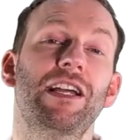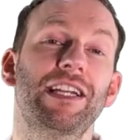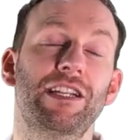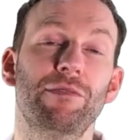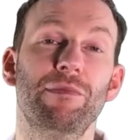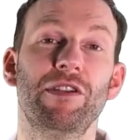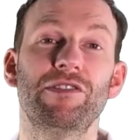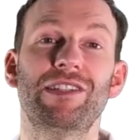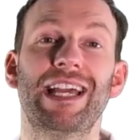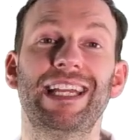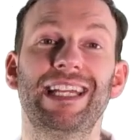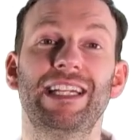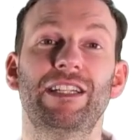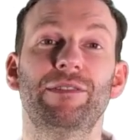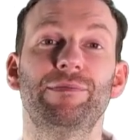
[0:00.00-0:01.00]
like a
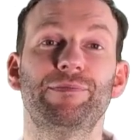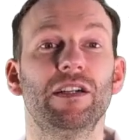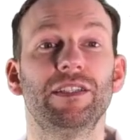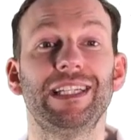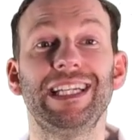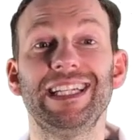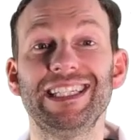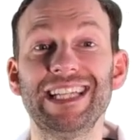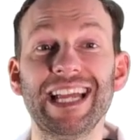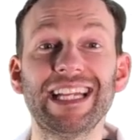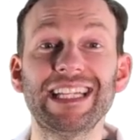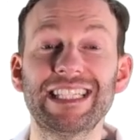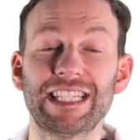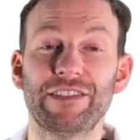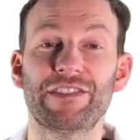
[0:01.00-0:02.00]
mosaic. The
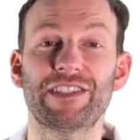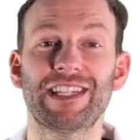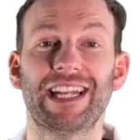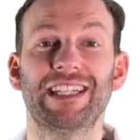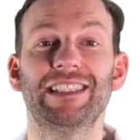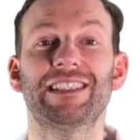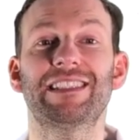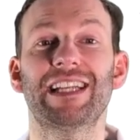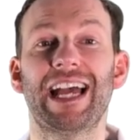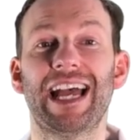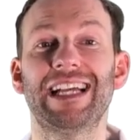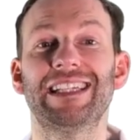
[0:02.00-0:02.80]
negative sense